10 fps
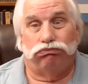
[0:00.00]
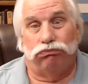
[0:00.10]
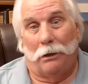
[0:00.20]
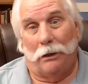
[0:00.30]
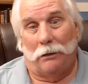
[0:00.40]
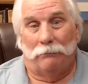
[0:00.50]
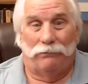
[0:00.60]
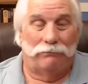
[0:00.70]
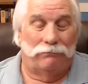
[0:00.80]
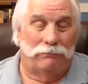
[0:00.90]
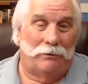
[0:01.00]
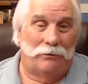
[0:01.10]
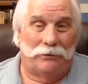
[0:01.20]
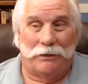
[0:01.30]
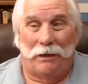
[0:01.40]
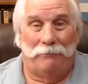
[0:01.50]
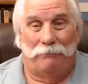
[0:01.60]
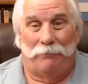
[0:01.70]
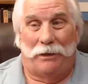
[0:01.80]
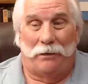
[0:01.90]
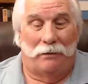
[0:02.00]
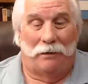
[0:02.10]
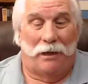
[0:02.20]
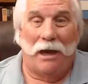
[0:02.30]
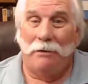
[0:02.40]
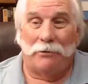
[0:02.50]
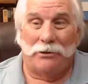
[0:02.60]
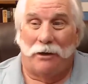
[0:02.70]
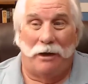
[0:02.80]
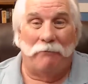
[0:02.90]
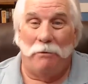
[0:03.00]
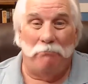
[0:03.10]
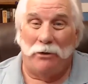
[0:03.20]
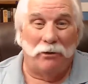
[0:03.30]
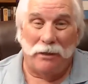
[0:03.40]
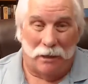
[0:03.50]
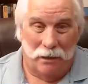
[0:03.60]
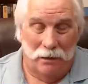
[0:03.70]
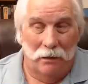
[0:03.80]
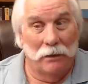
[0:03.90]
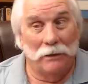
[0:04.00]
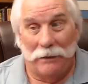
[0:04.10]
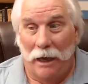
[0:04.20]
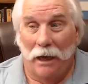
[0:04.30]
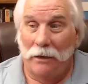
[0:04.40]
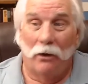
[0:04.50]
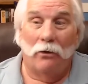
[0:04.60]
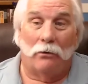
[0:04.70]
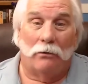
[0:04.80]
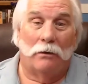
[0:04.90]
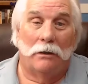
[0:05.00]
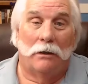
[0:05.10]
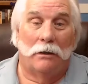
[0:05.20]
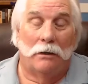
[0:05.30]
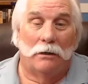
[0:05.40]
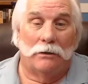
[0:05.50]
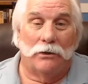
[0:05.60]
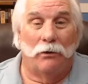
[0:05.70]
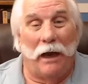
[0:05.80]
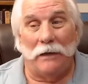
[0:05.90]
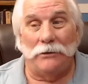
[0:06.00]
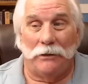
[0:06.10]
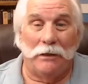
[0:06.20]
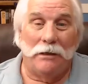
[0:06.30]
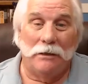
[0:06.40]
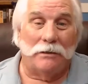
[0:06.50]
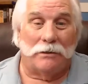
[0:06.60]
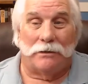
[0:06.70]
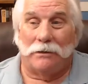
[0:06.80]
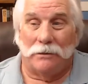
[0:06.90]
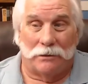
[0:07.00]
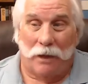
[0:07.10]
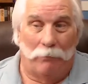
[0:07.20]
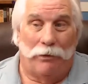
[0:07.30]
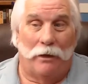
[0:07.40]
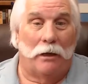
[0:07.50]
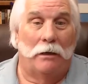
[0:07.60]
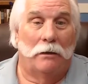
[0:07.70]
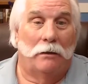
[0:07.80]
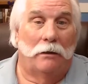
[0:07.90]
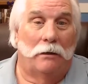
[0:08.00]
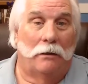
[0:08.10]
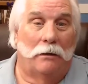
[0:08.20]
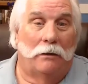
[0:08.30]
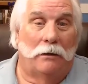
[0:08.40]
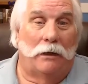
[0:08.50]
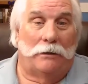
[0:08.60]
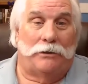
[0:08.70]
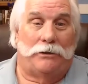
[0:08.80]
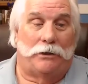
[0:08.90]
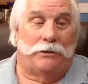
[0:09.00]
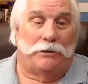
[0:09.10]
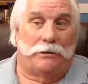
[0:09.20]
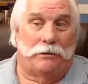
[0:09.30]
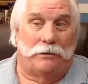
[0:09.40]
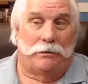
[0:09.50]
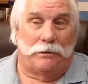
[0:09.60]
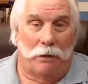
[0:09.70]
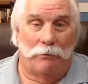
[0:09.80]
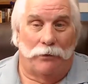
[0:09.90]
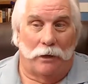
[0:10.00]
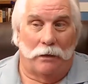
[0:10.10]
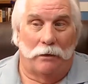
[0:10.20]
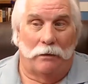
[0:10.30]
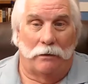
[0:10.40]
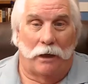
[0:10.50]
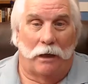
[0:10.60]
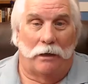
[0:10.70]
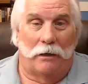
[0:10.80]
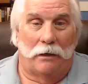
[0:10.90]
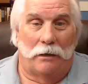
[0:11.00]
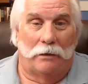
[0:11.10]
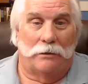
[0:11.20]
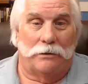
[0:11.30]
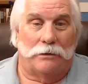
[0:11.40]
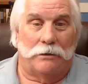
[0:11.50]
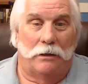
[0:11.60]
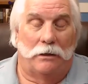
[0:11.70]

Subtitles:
well, you say, but the name is on every building. Yeah, I know. So it actually is something. It's just something that is